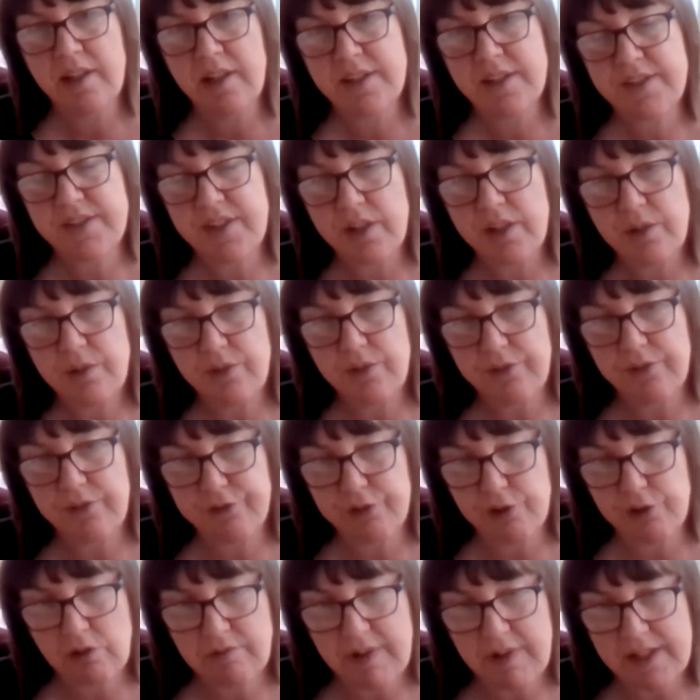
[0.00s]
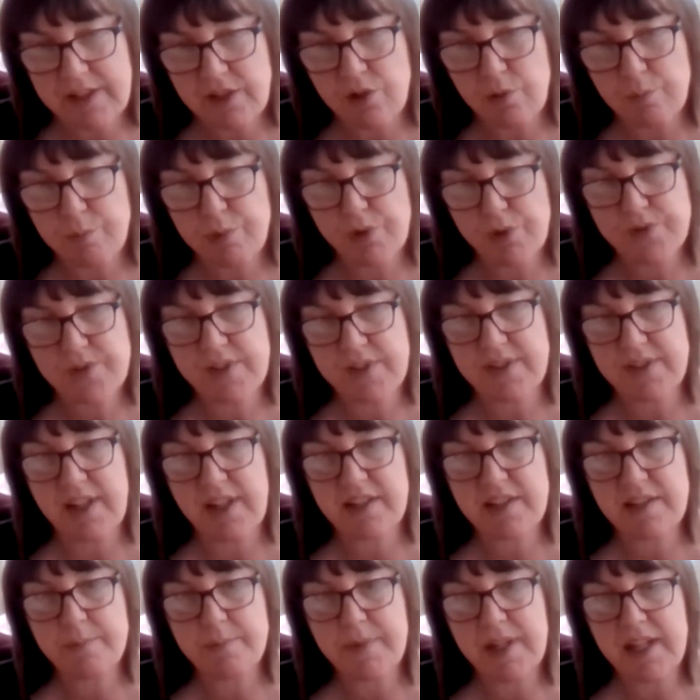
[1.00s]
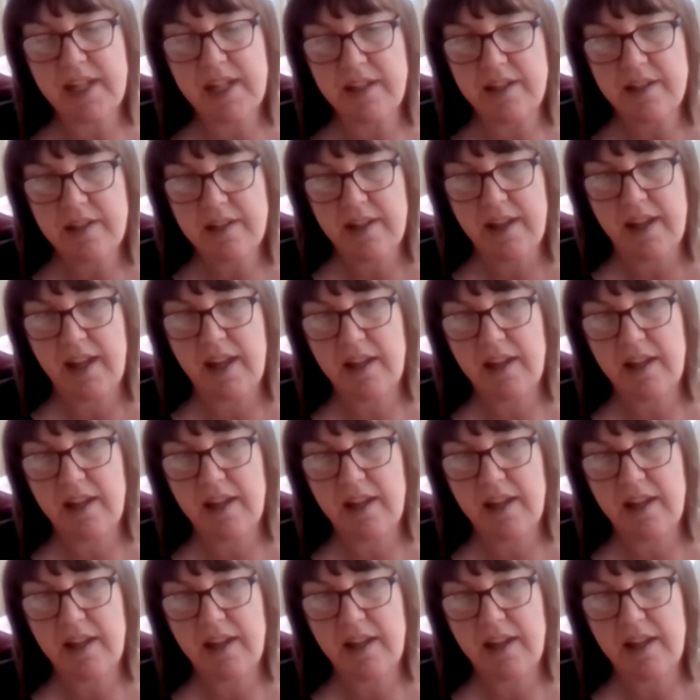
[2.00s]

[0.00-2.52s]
So for a radical prostatectomy,